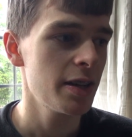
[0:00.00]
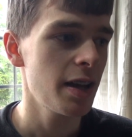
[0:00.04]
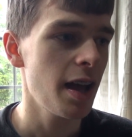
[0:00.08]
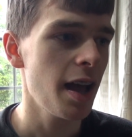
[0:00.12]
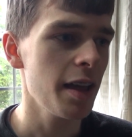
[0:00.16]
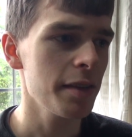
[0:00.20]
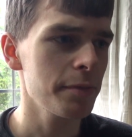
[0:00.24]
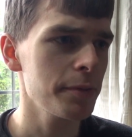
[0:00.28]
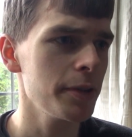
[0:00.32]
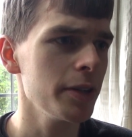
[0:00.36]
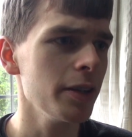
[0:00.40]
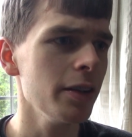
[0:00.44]

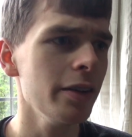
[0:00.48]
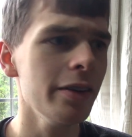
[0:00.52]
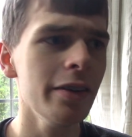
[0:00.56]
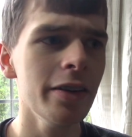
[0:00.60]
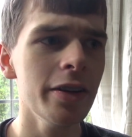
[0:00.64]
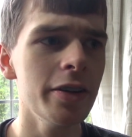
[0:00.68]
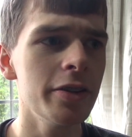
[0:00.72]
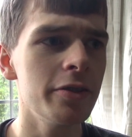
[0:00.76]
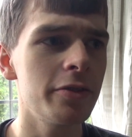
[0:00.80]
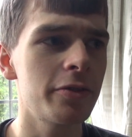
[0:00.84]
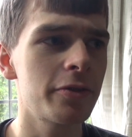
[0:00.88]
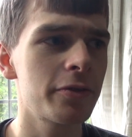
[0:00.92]
as my
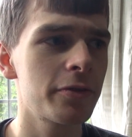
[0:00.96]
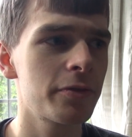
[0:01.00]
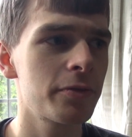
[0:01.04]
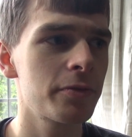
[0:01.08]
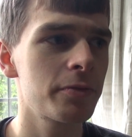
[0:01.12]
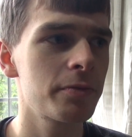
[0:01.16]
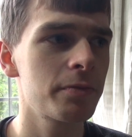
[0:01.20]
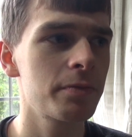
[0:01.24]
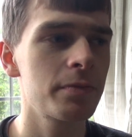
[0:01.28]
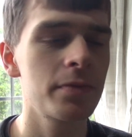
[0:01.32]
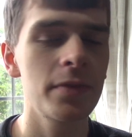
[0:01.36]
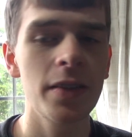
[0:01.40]
life
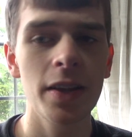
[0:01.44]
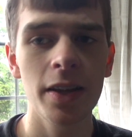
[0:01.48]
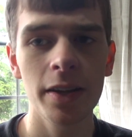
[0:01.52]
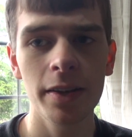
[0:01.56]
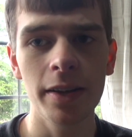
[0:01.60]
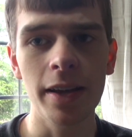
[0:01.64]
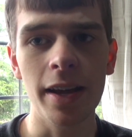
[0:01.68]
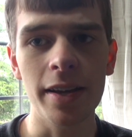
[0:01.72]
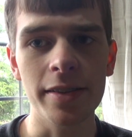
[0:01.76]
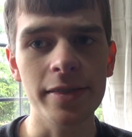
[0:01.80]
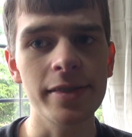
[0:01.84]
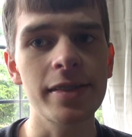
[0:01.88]

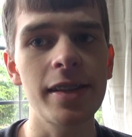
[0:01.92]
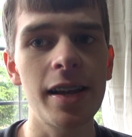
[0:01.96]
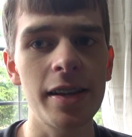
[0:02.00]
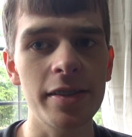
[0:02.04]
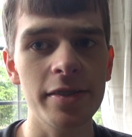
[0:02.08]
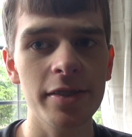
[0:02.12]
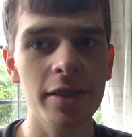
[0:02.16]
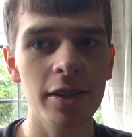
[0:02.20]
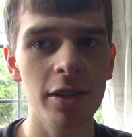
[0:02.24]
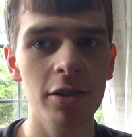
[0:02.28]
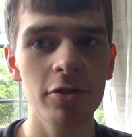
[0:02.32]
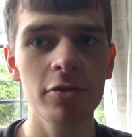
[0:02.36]
gets
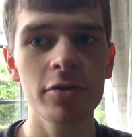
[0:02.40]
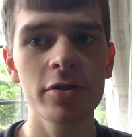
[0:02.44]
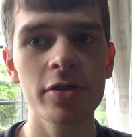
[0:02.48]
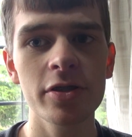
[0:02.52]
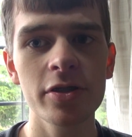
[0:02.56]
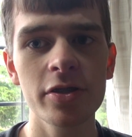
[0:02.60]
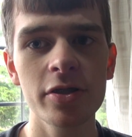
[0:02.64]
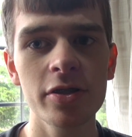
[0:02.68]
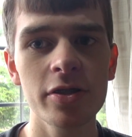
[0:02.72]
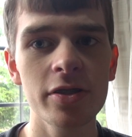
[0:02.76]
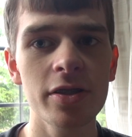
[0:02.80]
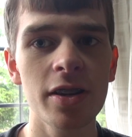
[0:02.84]
less
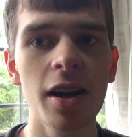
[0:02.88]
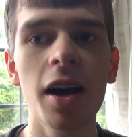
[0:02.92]
cluttered,